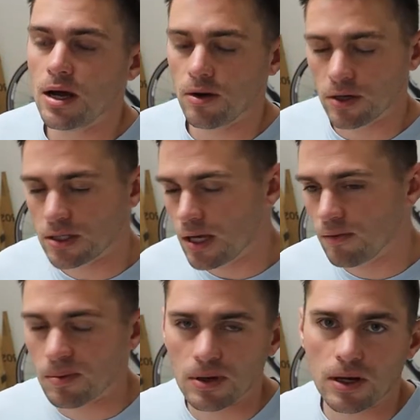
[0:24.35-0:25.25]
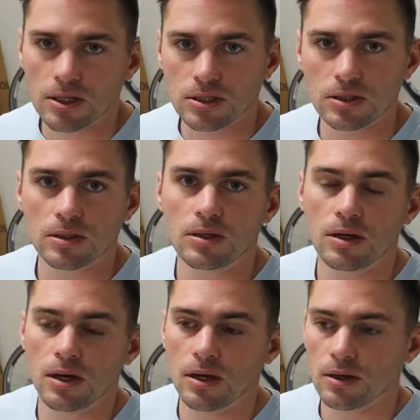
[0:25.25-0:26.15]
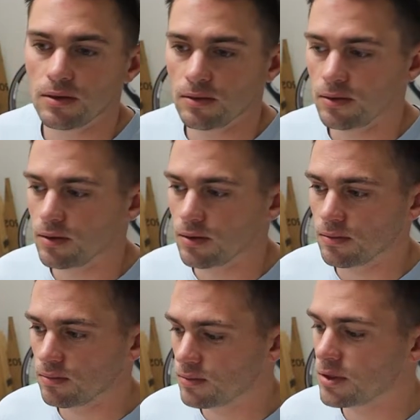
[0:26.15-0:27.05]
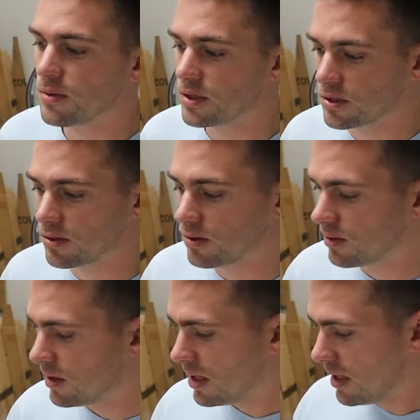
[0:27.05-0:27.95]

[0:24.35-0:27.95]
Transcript: I'm going to take every precaution, to make sure